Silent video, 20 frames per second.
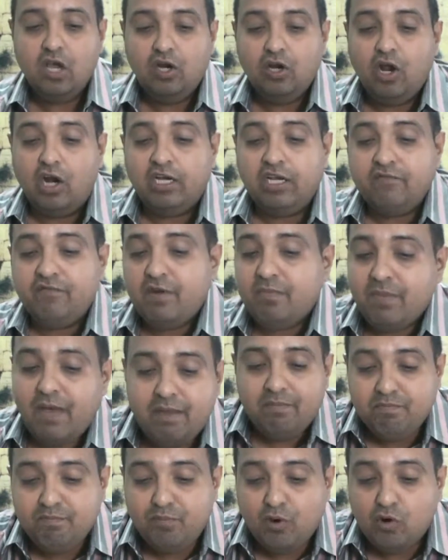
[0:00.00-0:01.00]
"Not even
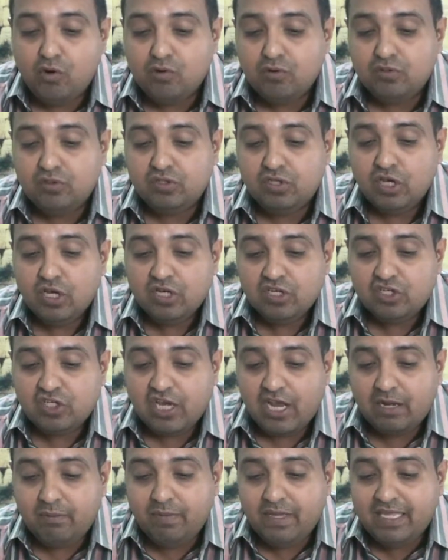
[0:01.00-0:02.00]
bones
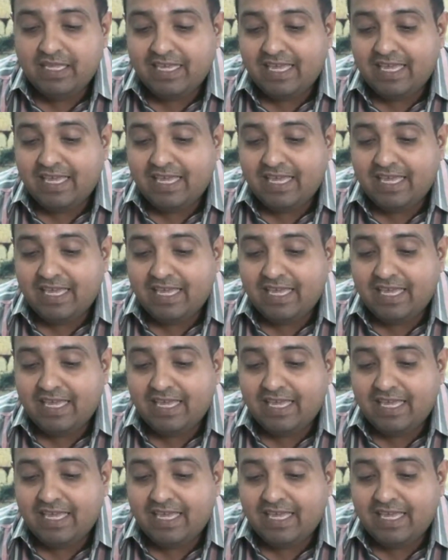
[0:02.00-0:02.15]
shall be